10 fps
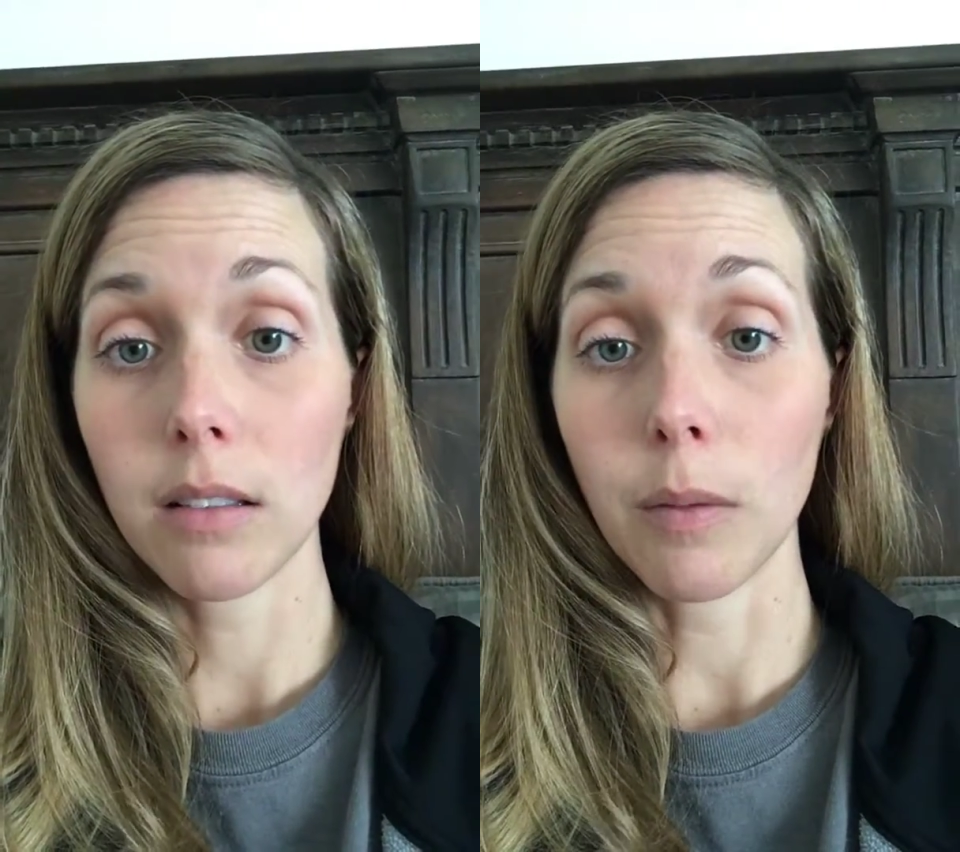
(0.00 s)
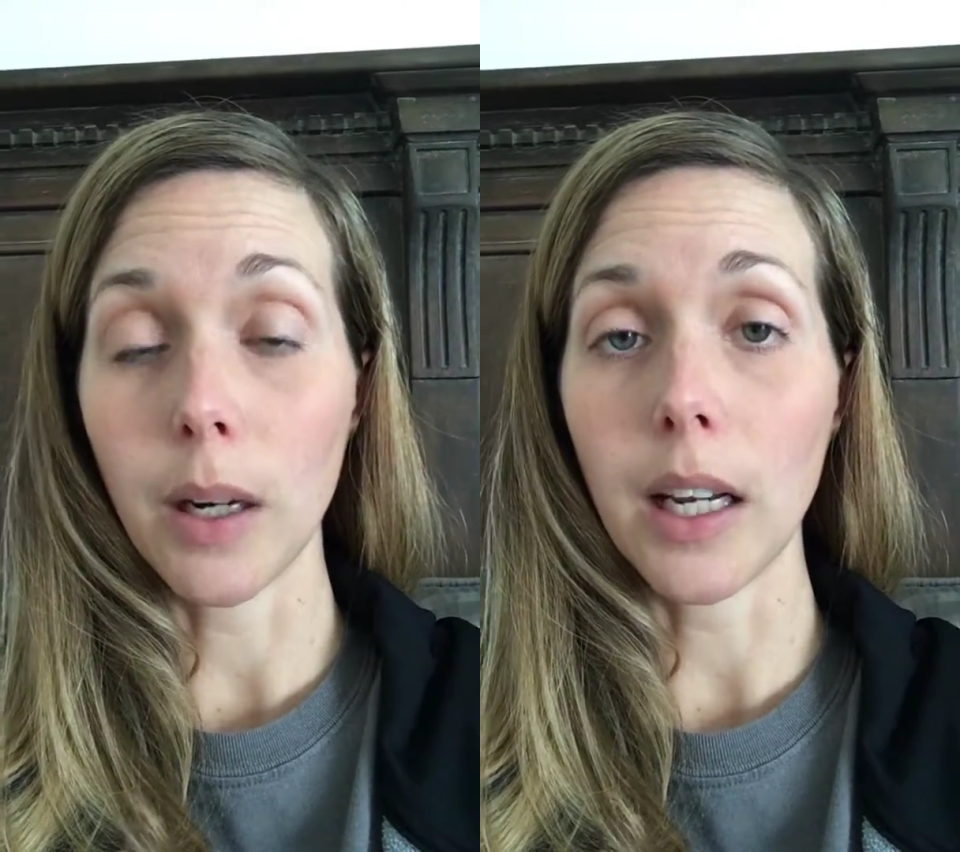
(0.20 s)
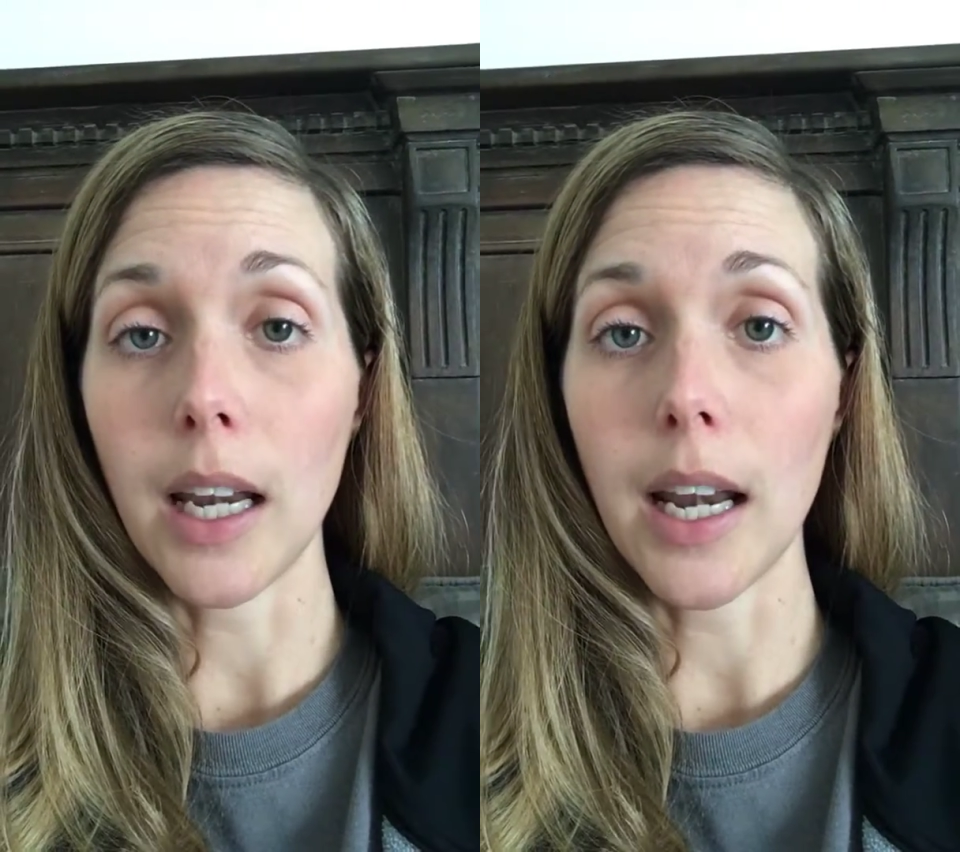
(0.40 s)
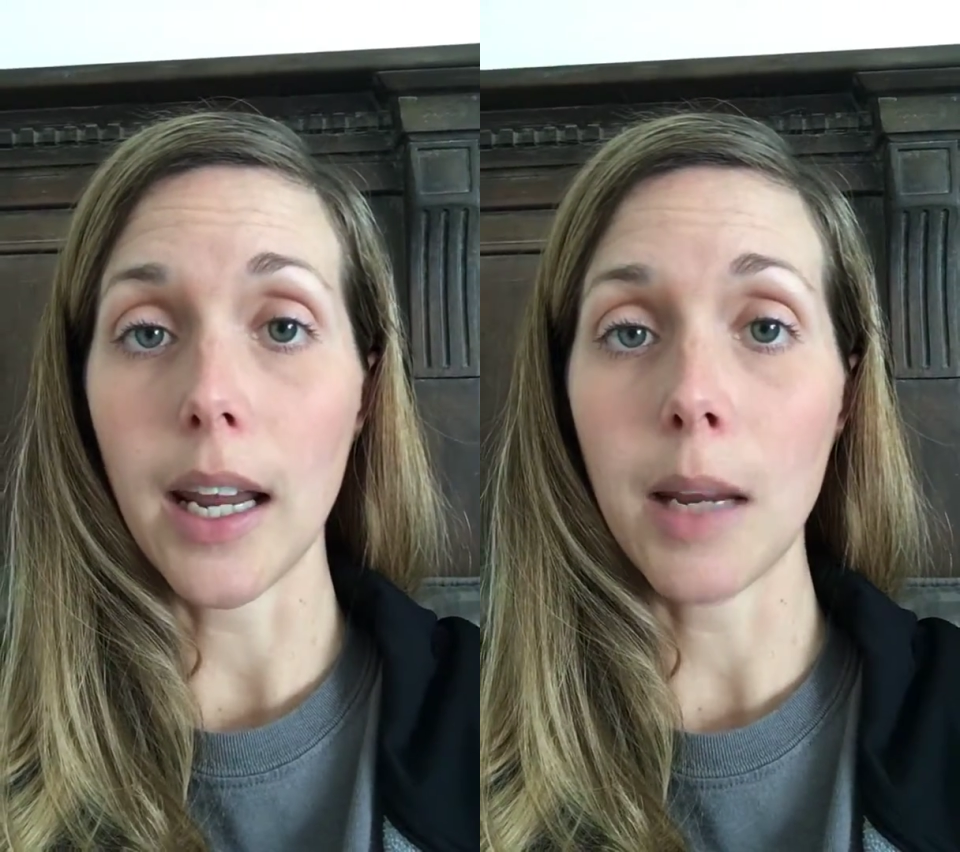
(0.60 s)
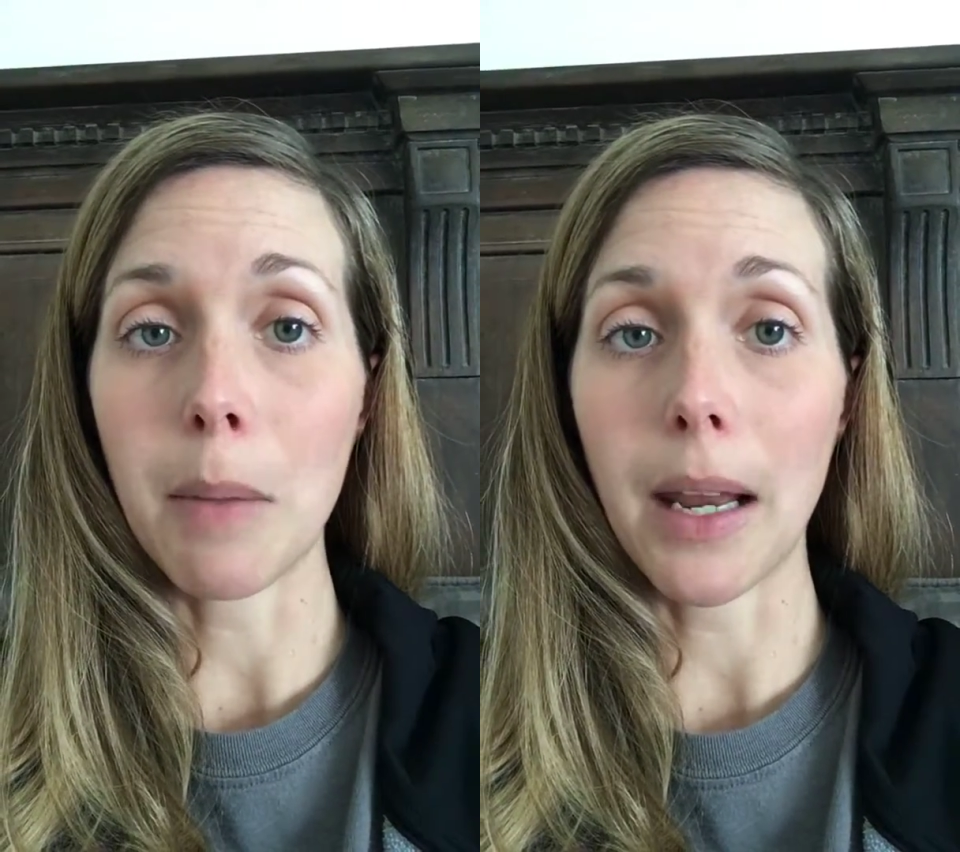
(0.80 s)
We're going to need it
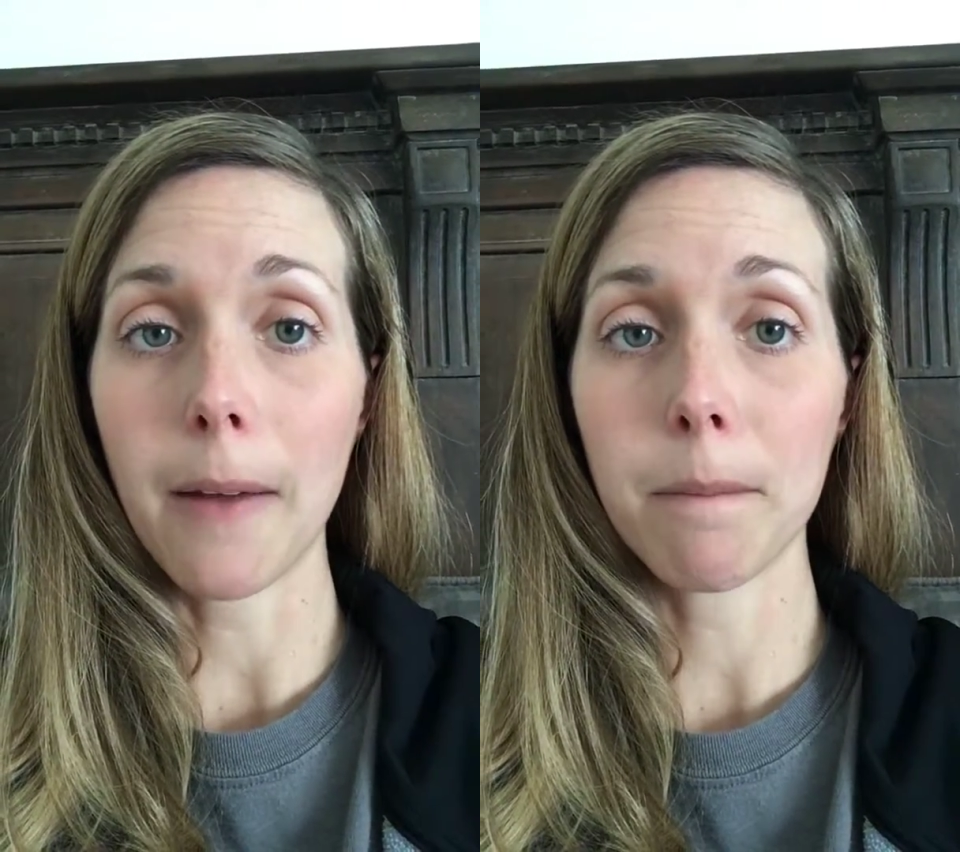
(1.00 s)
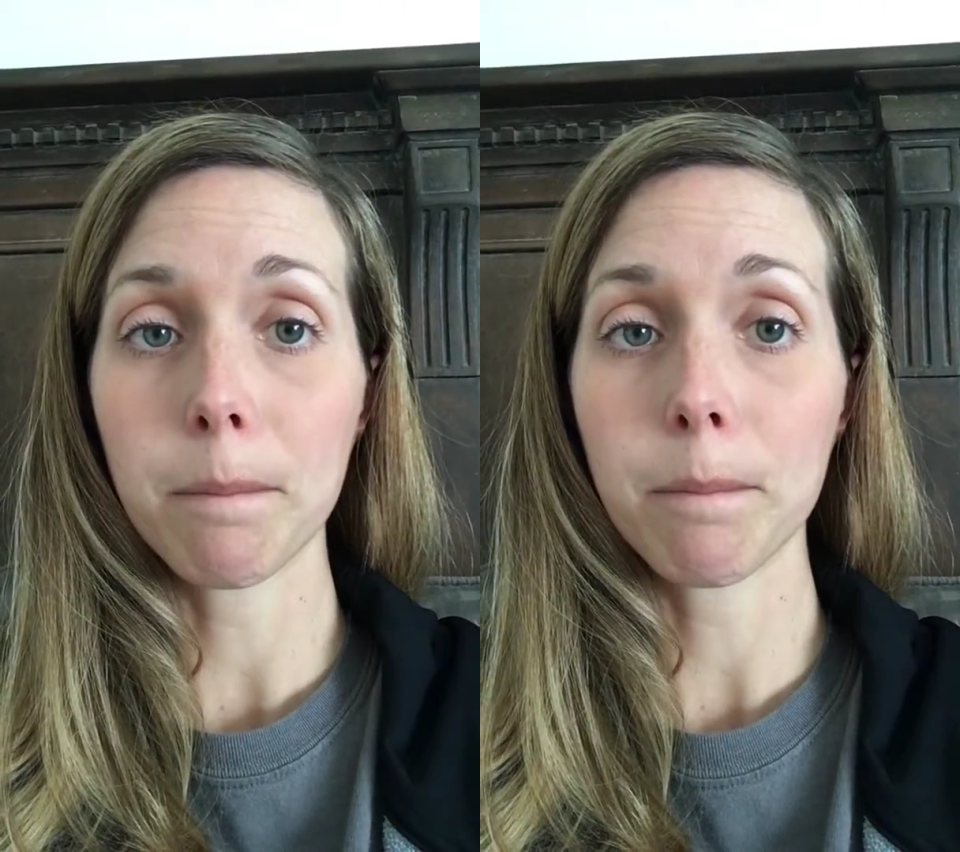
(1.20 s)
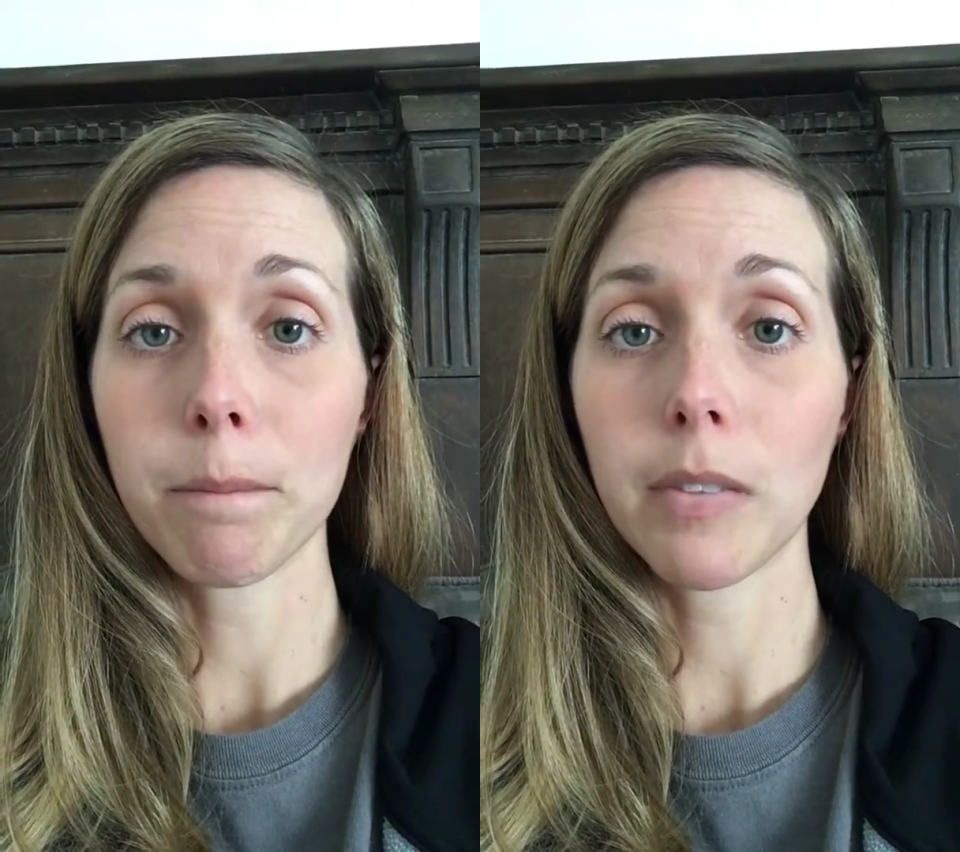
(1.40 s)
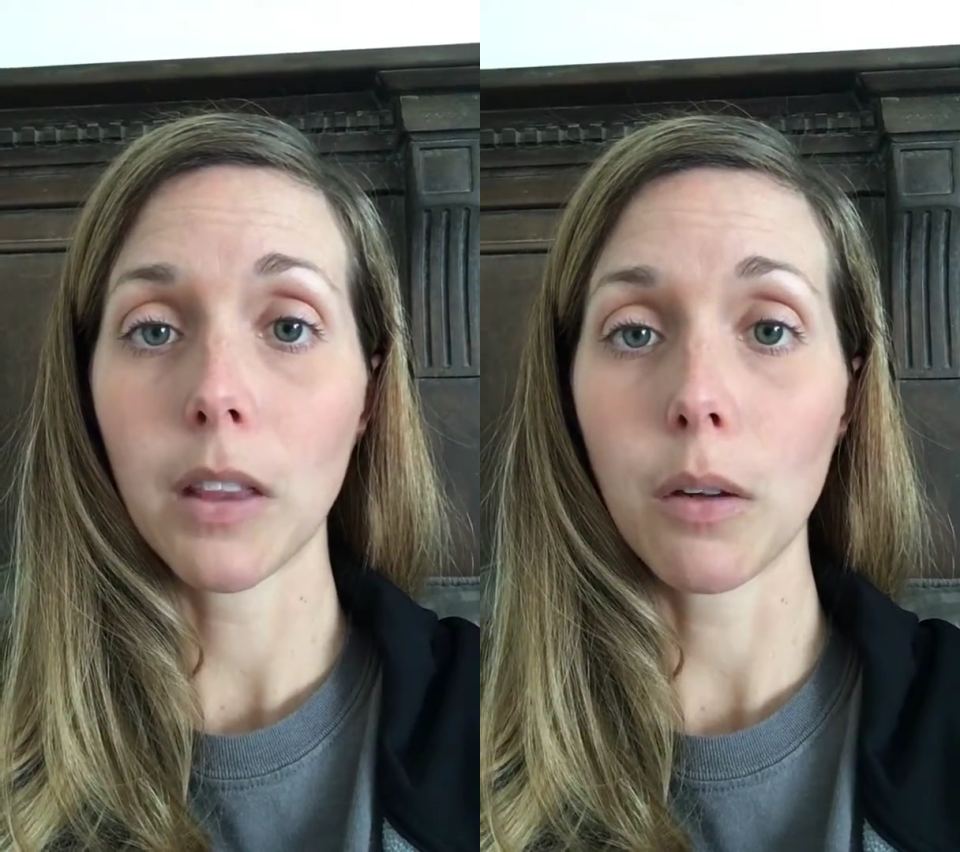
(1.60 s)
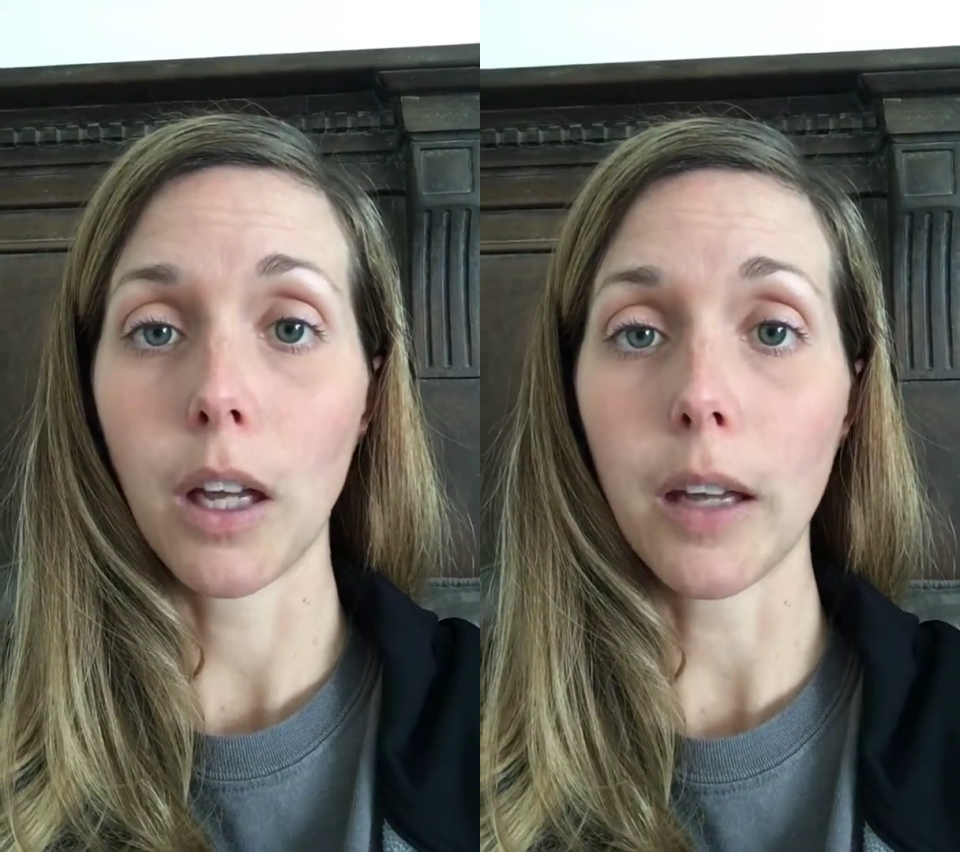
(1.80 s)
in a minute.
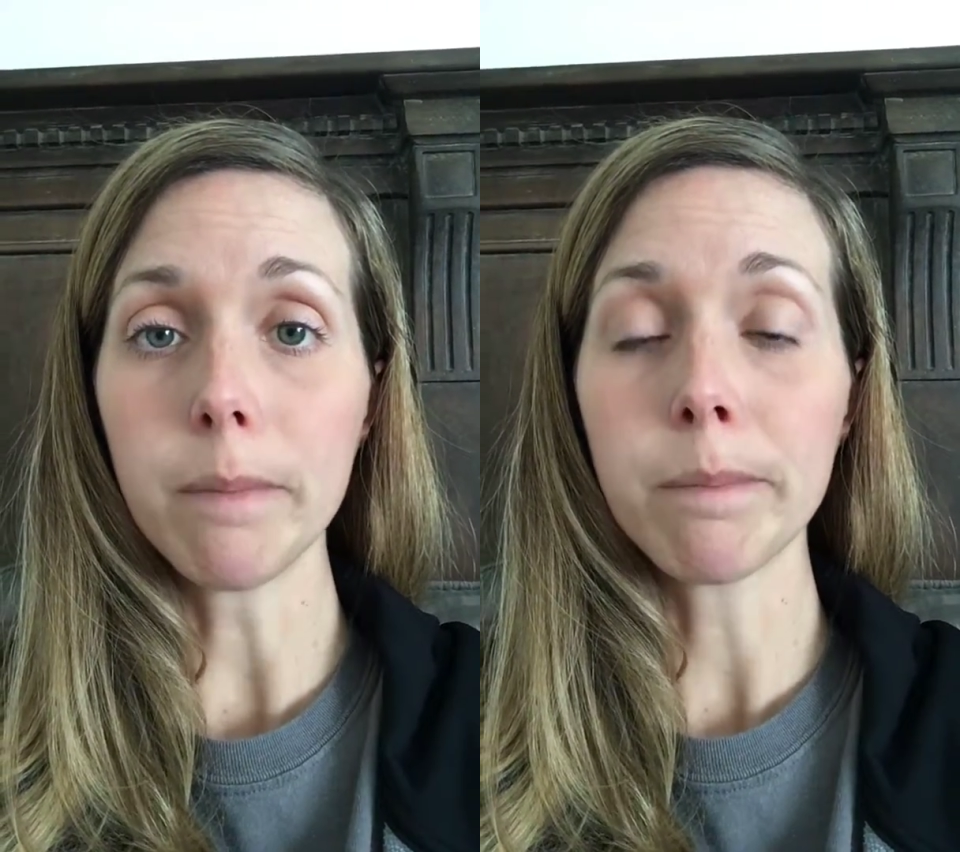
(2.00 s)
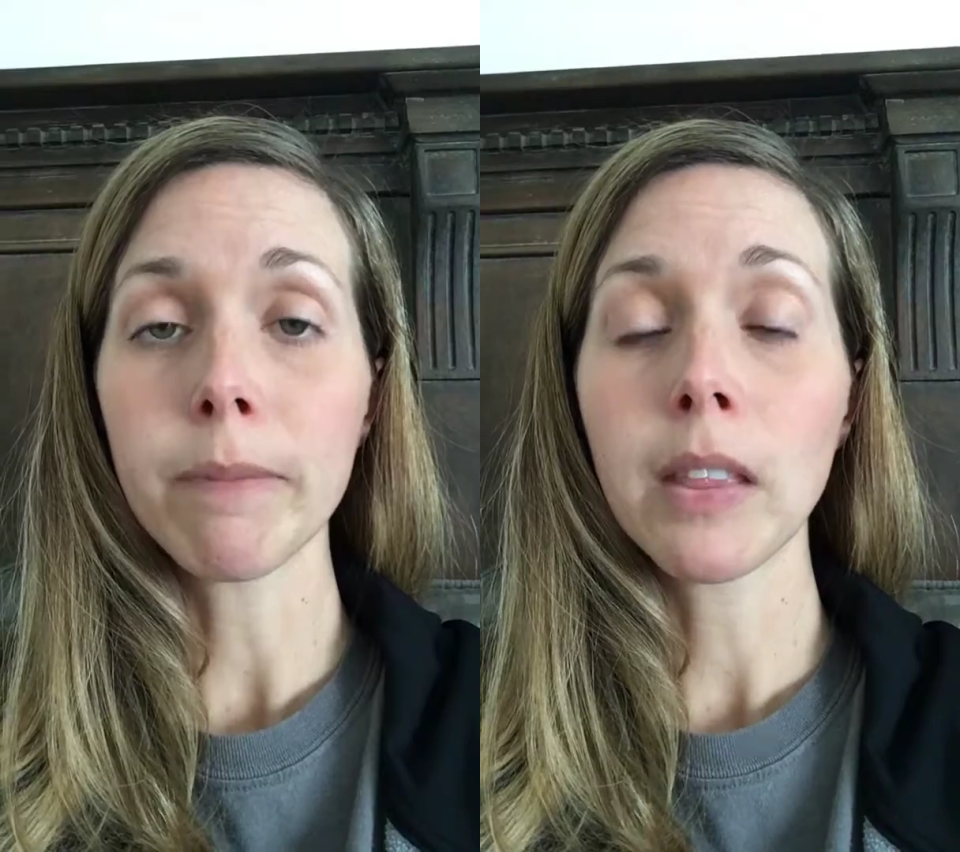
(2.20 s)
Okay.